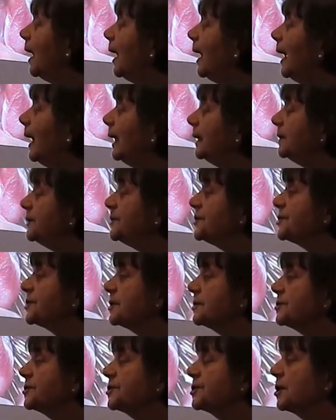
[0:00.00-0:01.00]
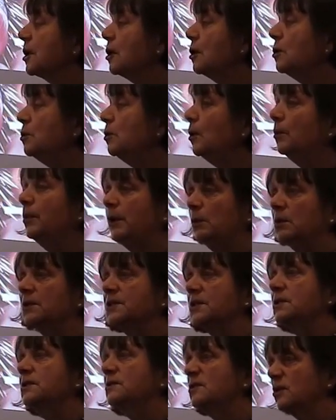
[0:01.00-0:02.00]
And so we
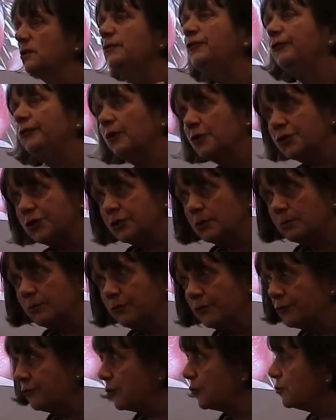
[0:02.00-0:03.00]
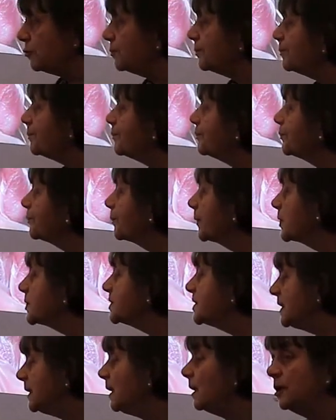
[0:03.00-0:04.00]
want to flush them through. Because
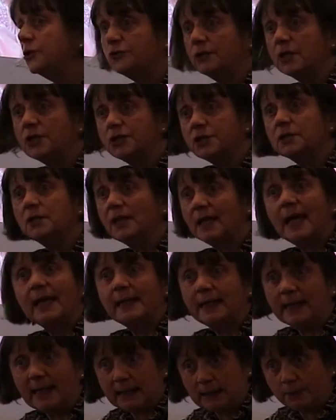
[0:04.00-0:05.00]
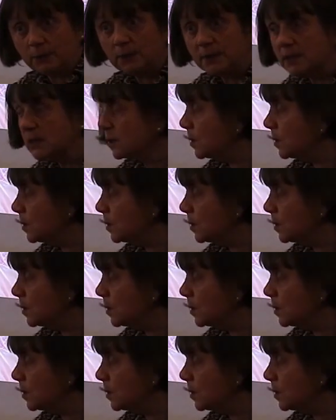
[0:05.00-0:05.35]
dehydration in any animal is